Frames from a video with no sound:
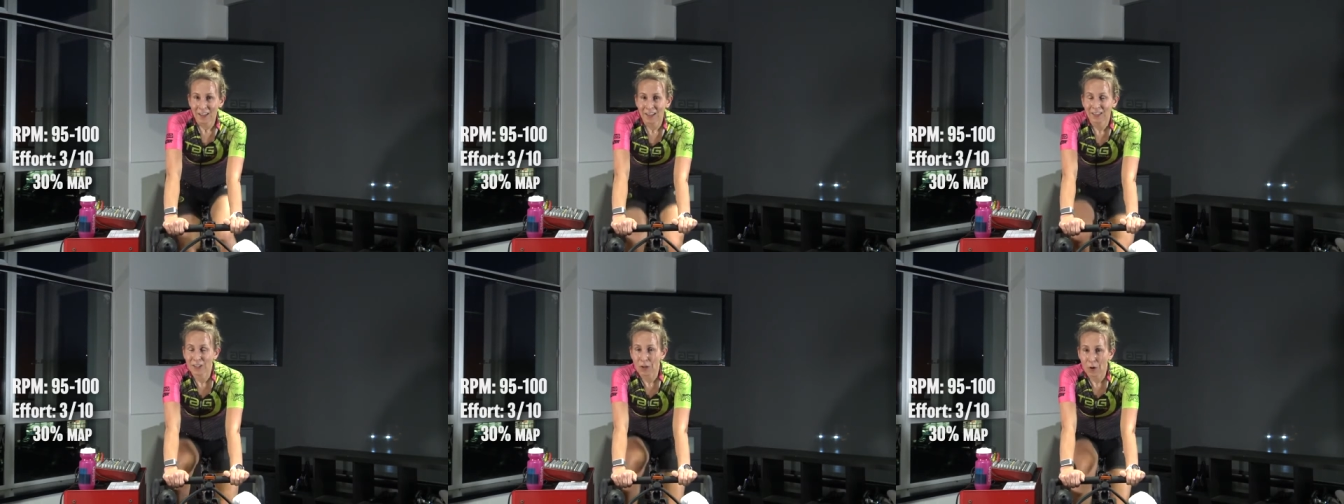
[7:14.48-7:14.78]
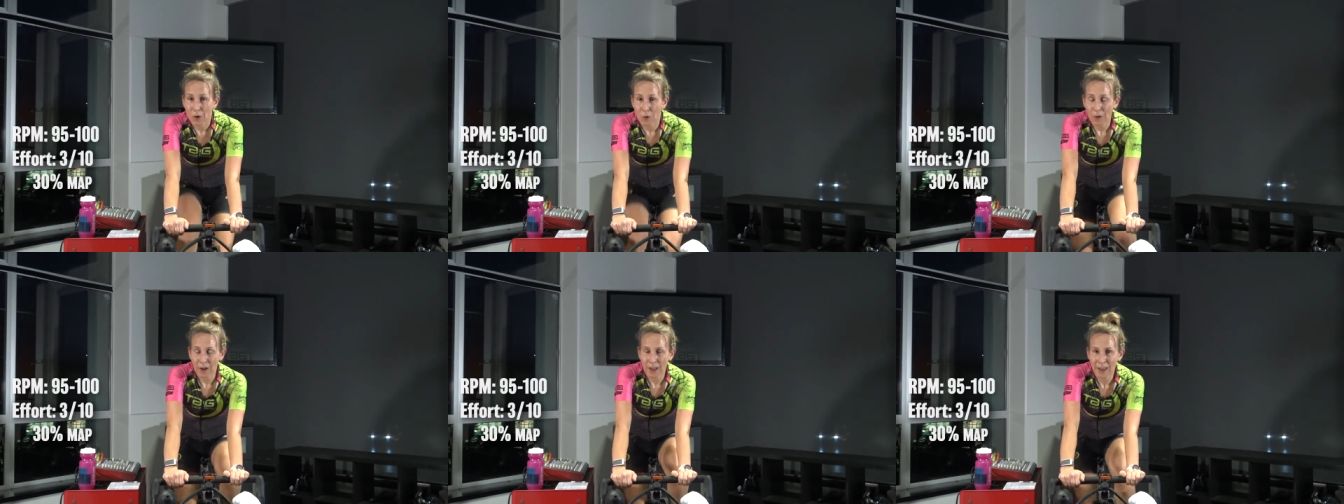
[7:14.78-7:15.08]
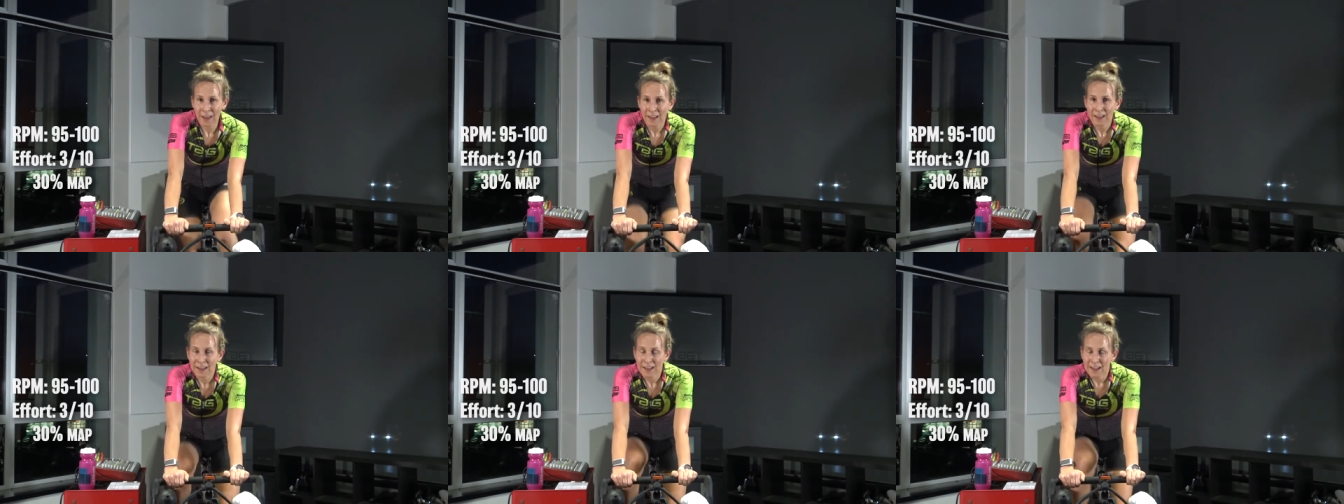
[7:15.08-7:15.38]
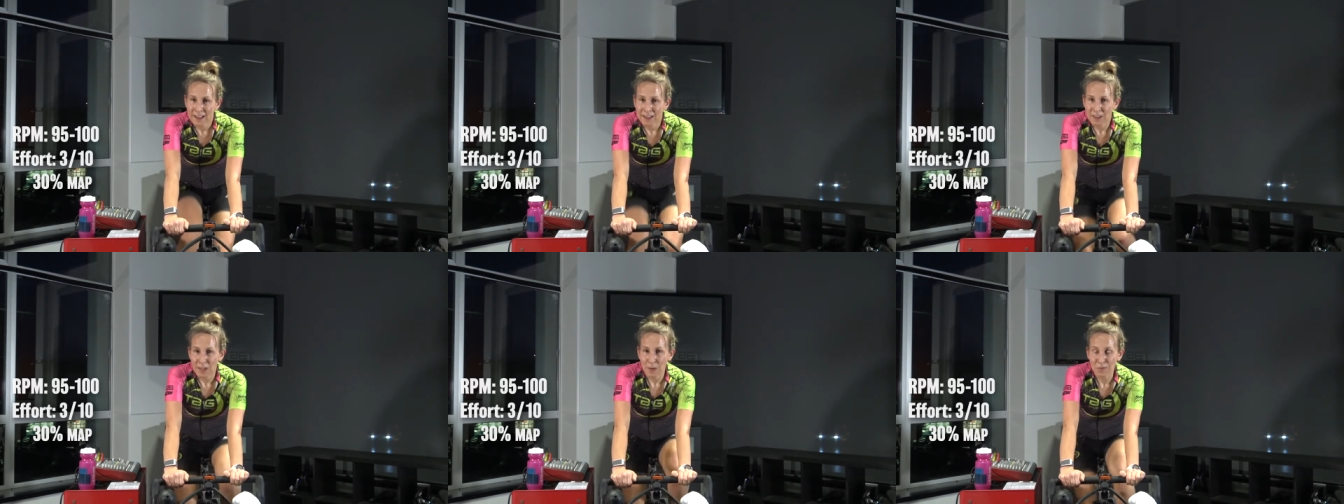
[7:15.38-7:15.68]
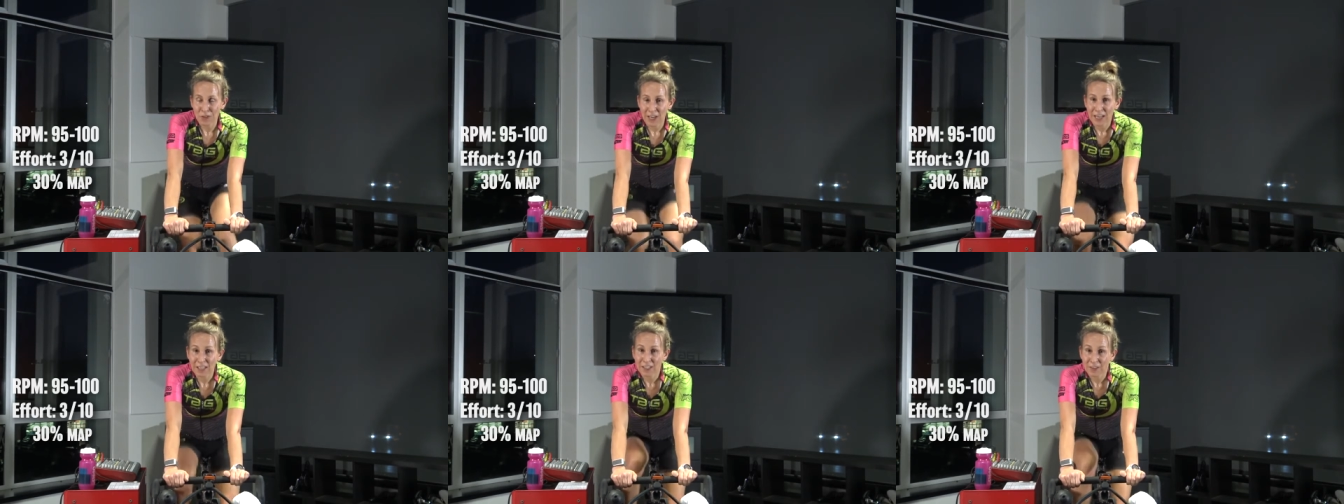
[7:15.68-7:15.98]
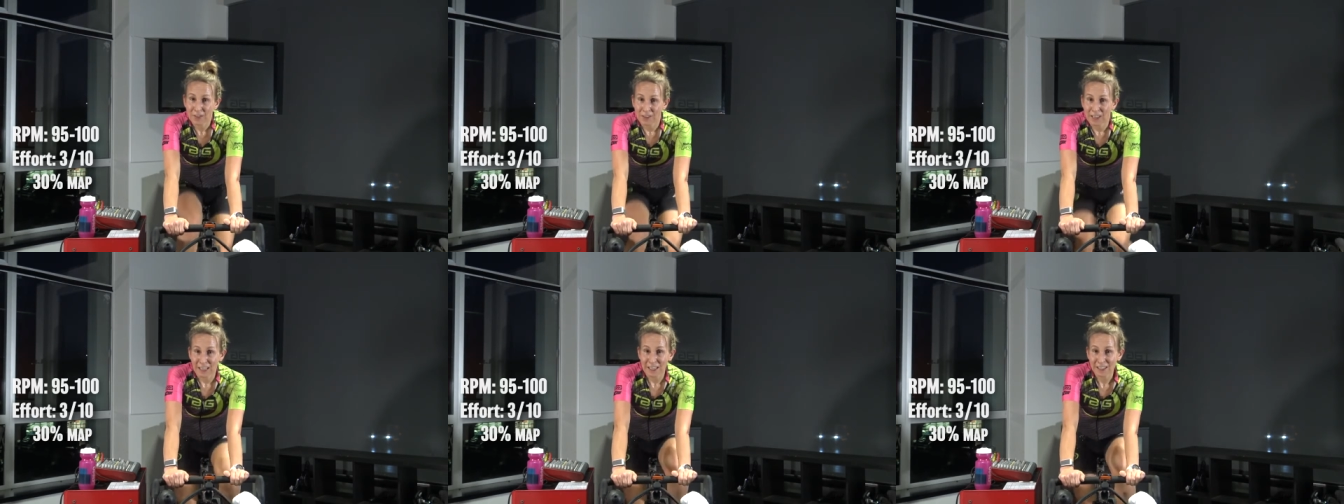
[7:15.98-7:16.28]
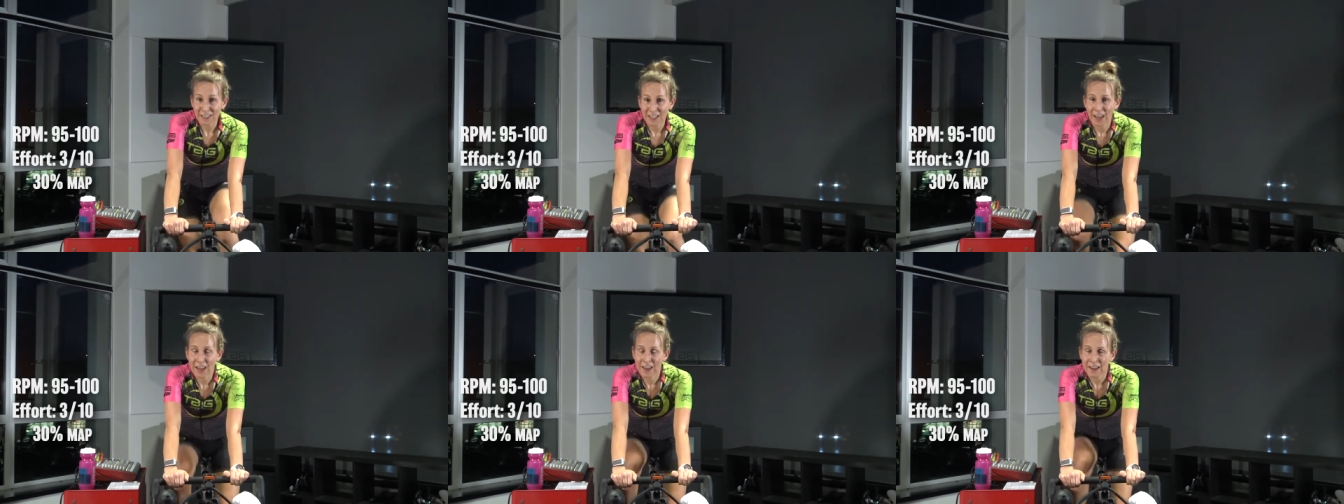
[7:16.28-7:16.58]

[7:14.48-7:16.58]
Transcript: So the objective is,